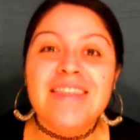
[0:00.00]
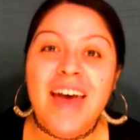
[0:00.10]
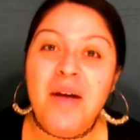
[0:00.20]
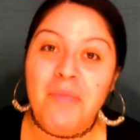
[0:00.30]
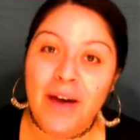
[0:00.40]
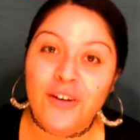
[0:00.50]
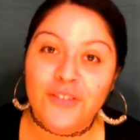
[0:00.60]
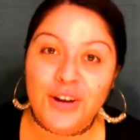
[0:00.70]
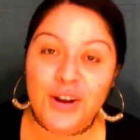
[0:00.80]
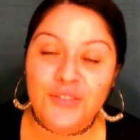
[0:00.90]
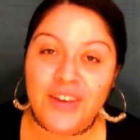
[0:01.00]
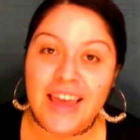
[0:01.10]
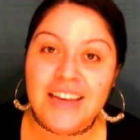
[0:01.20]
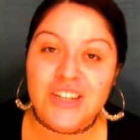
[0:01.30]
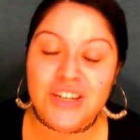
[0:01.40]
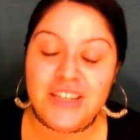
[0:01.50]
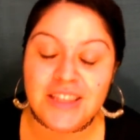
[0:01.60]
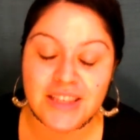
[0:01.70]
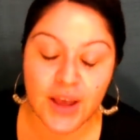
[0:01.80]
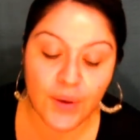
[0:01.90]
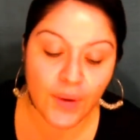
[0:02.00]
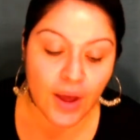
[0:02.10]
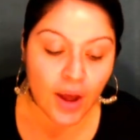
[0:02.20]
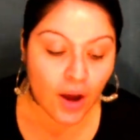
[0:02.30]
that bell for notifications. So,